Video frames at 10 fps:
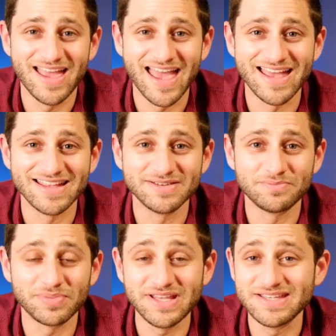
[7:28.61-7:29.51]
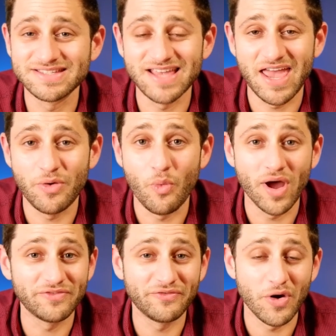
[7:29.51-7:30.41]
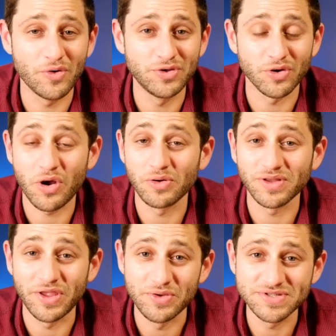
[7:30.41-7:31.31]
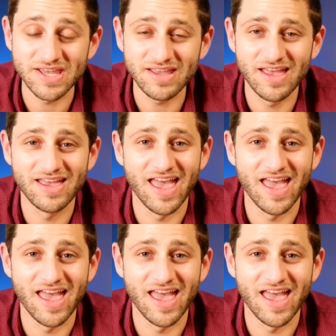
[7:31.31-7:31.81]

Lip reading: And please say what phone you're currently using